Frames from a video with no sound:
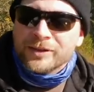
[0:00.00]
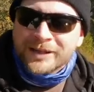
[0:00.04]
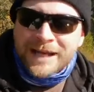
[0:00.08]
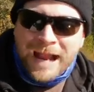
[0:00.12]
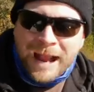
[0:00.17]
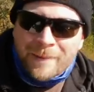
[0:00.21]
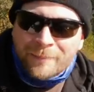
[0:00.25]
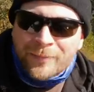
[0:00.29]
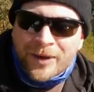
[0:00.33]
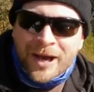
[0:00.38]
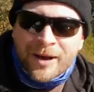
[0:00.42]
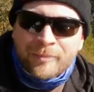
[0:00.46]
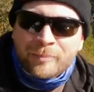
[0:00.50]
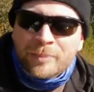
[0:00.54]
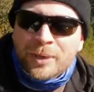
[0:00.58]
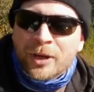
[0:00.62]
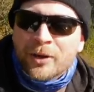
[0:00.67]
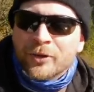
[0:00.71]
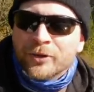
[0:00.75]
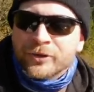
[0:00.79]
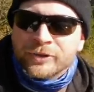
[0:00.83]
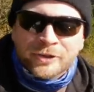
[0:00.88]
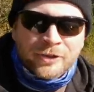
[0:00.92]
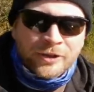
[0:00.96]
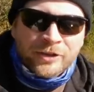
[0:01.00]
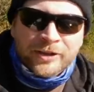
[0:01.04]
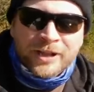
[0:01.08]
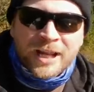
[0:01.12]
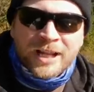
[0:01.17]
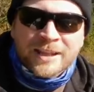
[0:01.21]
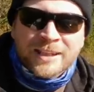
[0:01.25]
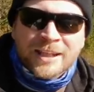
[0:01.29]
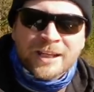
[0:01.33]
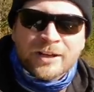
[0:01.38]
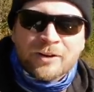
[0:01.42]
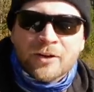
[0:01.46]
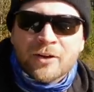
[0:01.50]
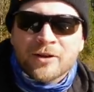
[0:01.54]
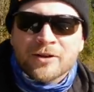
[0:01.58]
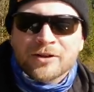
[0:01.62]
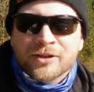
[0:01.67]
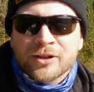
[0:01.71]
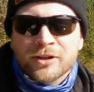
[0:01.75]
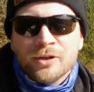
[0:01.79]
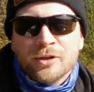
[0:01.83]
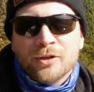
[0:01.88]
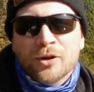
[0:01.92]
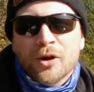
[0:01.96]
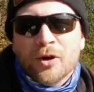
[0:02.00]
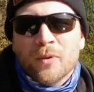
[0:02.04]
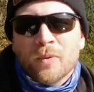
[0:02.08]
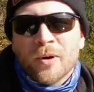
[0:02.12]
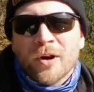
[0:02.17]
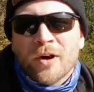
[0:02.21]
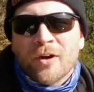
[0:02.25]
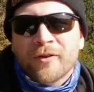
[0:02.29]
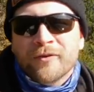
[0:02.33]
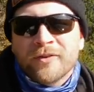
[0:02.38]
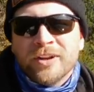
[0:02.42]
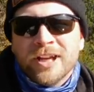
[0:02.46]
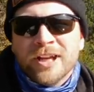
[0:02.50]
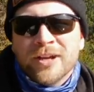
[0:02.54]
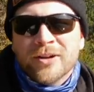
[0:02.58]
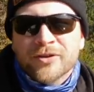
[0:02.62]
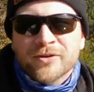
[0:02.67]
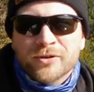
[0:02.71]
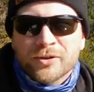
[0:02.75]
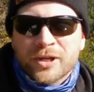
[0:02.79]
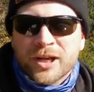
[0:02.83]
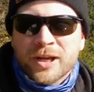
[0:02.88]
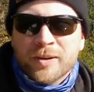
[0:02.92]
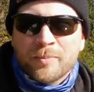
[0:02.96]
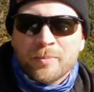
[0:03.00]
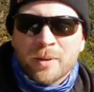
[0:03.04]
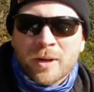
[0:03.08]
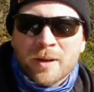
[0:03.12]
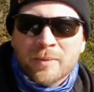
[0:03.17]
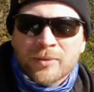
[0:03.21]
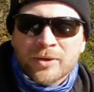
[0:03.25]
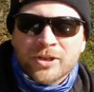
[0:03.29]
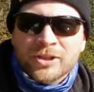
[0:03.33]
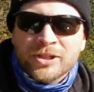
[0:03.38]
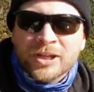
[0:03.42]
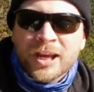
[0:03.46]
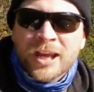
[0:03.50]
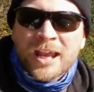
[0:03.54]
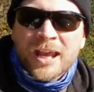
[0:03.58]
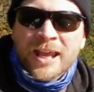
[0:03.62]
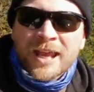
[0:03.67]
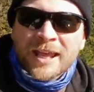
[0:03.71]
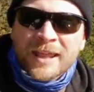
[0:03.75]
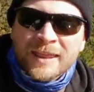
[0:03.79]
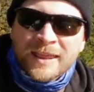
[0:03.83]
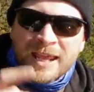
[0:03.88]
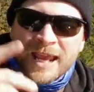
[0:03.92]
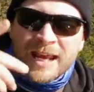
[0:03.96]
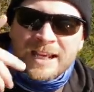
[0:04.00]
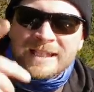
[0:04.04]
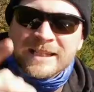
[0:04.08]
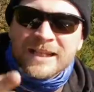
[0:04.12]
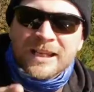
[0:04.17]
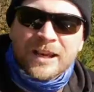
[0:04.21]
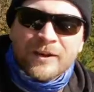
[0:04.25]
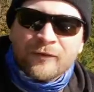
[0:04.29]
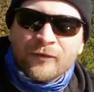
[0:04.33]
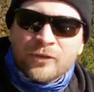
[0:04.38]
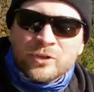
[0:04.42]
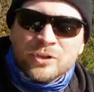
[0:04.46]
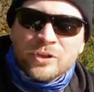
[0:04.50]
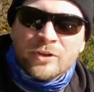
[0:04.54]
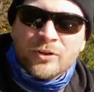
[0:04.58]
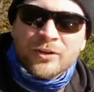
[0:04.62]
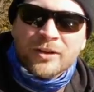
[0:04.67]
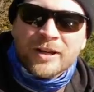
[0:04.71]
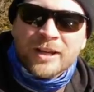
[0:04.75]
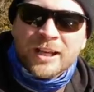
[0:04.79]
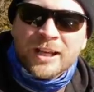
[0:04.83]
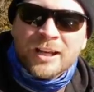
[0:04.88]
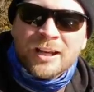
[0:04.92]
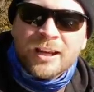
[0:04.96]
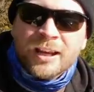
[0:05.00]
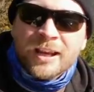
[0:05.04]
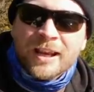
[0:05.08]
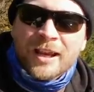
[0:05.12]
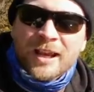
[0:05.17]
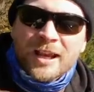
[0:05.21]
Tap that bell and turn that thing on so you know when our videos are getting published. Thanks again for tuning in.